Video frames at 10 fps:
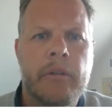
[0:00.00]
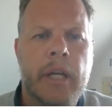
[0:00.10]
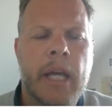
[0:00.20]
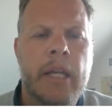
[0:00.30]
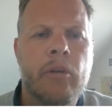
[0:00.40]

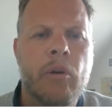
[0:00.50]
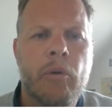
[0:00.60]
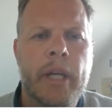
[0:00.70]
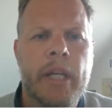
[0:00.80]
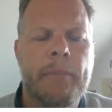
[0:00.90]
and know
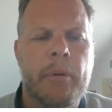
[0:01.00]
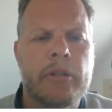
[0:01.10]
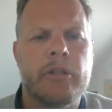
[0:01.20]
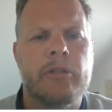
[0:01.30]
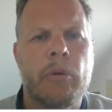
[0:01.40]
in the
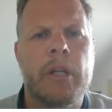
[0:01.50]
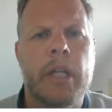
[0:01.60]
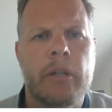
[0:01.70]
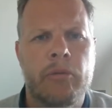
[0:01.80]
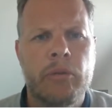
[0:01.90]
process what
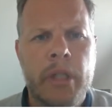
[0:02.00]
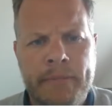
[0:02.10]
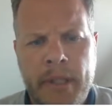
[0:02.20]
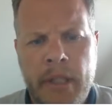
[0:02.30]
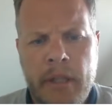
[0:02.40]
they're doing.
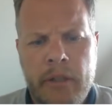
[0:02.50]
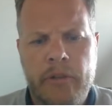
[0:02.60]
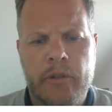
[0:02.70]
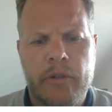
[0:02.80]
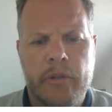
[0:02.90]

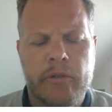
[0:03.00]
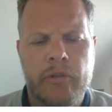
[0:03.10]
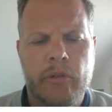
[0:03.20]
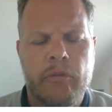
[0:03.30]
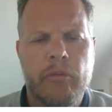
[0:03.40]

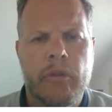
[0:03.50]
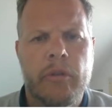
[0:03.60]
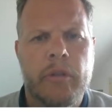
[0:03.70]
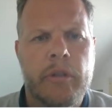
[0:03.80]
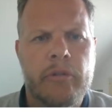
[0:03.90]
So
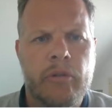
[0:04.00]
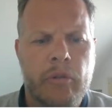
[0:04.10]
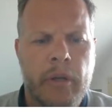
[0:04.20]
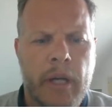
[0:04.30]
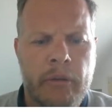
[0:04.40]

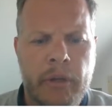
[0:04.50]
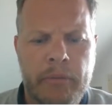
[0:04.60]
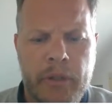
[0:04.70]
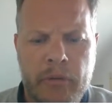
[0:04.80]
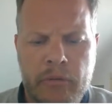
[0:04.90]
I agree
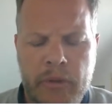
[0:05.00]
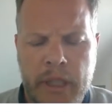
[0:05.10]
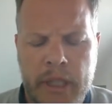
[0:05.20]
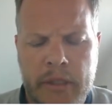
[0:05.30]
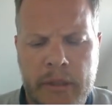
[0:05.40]
with you
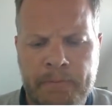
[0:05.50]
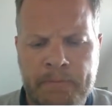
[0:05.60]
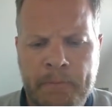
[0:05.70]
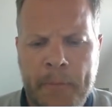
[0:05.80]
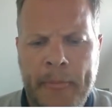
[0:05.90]
that
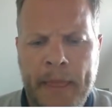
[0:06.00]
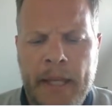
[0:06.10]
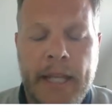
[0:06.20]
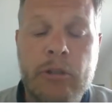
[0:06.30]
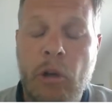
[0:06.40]

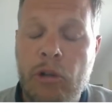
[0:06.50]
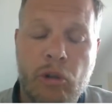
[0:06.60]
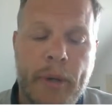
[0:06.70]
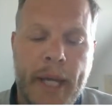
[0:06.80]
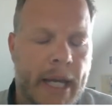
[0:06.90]
that's also
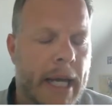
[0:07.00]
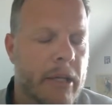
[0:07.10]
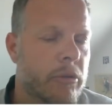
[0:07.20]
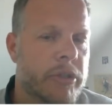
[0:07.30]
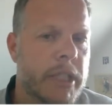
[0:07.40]
where
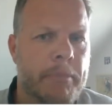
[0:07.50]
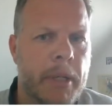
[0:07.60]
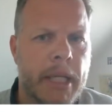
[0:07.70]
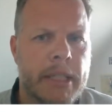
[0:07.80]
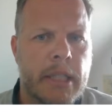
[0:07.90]
IoT
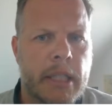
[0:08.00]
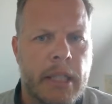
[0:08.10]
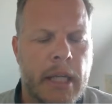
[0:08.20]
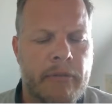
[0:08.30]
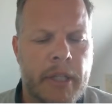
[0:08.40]
plays,
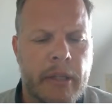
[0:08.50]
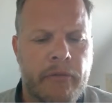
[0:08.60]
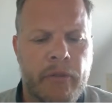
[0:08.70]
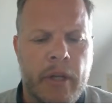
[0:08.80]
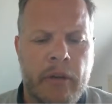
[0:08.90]
I think,
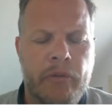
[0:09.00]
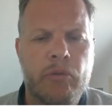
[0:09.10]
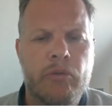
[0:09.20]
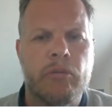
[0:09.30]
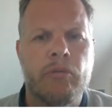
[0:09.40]
a
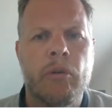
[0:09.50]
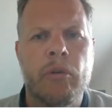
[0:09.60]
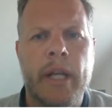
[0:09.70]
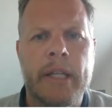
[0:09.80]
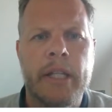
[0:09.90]
future role,
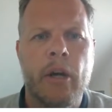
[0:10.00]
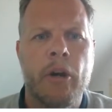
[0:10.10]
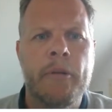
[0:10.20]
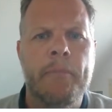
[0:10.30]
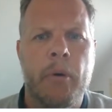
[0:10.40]
than the
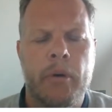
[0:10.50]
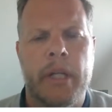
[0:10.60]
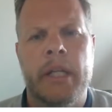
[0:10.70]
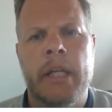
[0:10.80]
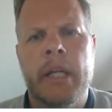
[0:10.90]

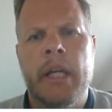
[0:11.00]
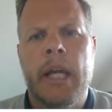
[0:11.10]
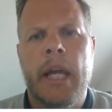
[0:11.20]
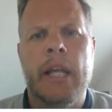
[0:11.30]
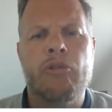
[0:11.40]
onboarding
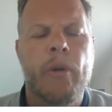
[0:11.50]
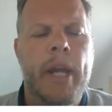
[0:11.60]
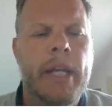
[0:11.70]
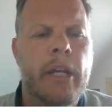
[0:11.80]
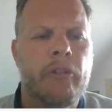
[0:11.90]
and
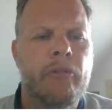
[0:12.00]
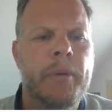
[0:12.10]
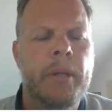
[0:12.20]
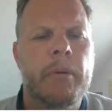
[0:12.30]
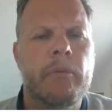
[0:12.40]
training of
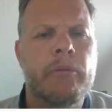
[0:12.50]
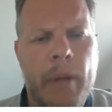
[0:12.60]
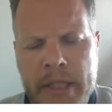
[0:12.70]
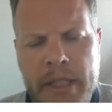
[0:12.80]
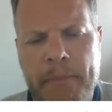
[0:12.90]
people
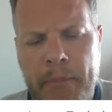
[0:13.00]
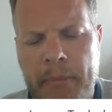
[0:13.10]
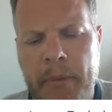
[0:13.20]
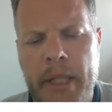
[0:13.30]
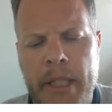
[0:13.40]
will simply
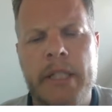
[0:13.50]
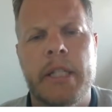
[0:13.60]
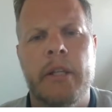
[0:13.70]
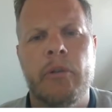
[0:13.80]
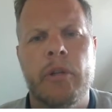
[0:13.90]
be
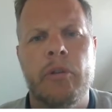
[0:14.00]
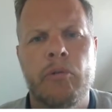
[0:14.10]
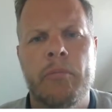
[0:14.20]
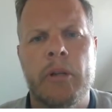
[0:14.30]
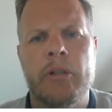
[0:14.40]
easier. You can do
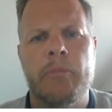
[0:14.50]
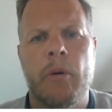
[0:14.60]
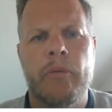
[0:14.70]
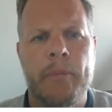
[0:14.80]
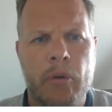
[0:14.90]
much more
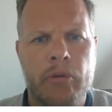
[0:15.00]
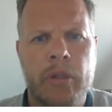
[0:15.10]
remote,